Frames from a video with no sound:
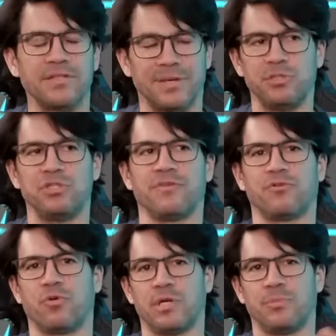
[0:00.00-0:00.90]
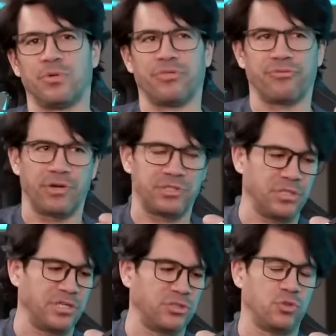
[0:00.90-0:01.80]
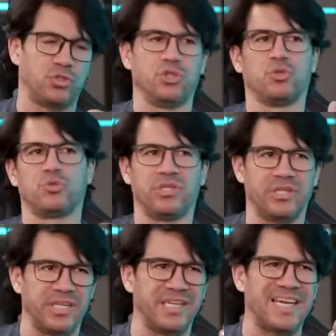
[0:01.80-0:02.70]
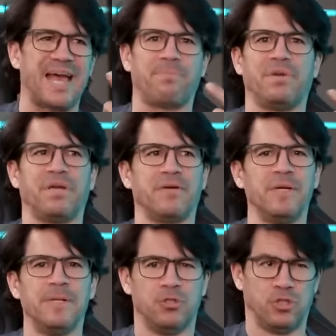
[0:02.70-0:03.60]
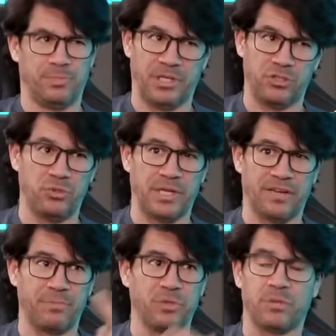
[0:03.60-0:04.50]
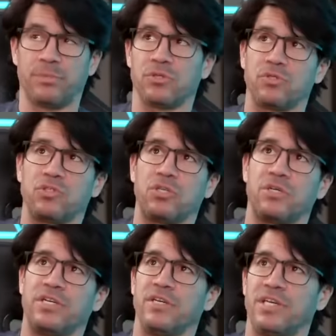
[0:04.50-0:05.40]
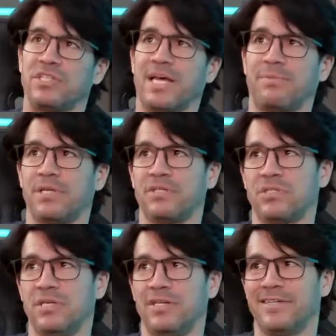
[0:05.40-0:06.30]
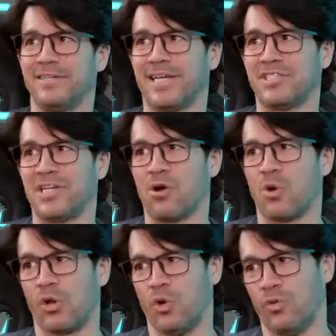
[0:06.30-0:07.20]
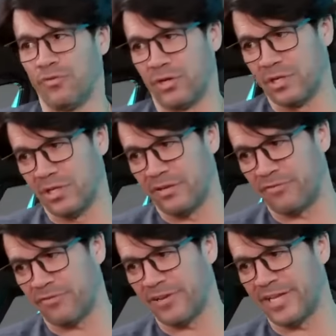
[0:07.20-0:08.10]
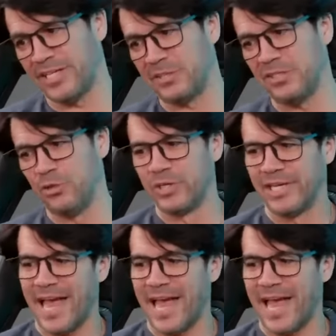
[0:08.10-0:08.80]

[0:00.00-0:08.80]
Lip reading: That means you have credible threats against your children, kidnapping. You're spending $2.5 million a month on security. His happiness has now gone over the cliff, and you can